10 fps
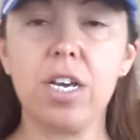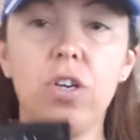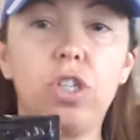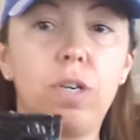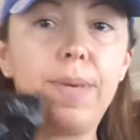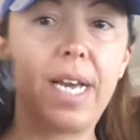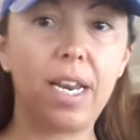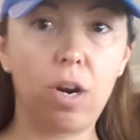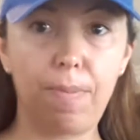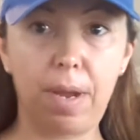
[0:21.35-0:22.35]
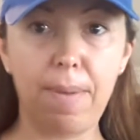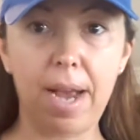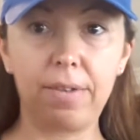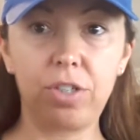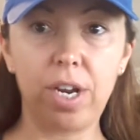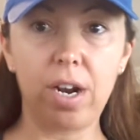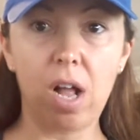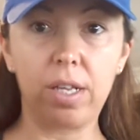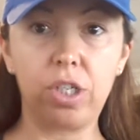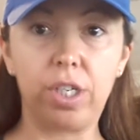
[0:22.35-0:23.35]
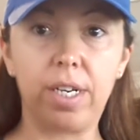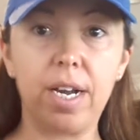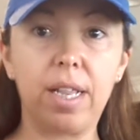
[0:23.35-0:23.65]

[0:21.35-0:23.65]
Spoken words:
you should be getting your big bag of Shakeology,